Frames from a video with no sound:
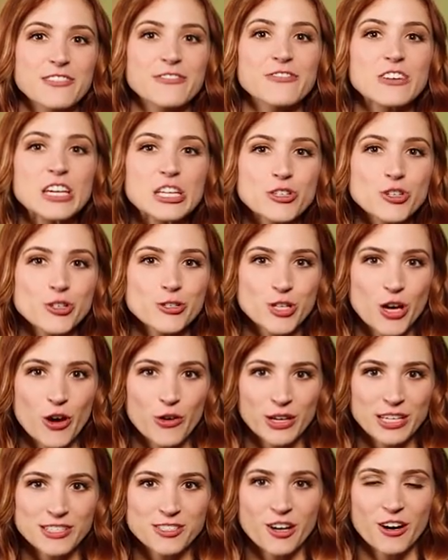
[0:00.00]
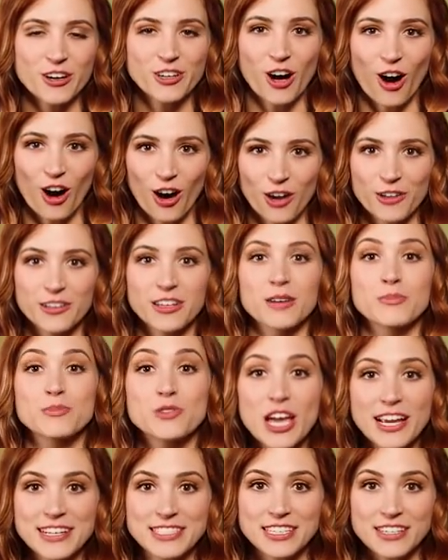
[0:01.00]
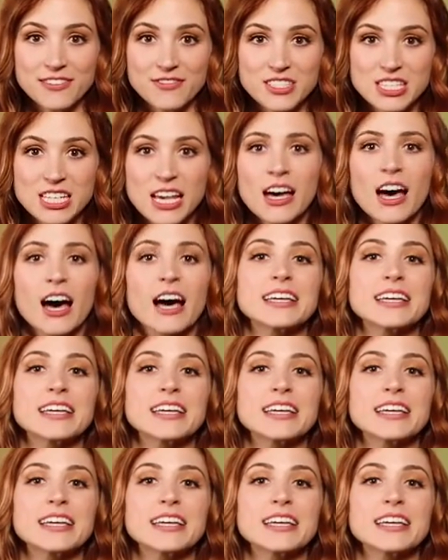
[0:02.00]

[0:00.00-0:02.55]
the feature tokens are called objectives,